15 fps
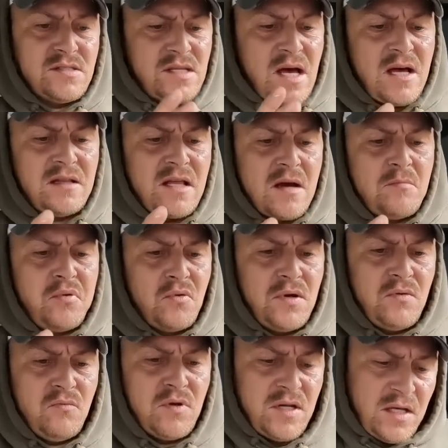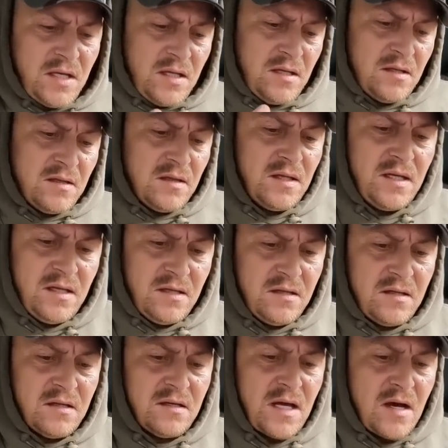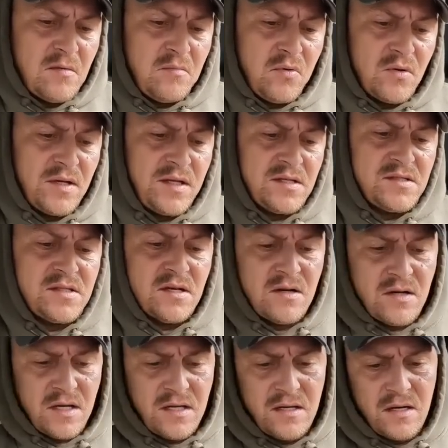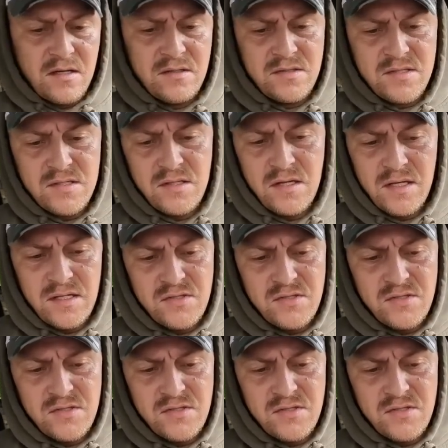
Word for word: is at that point when he leaned the outboard against there and unslung,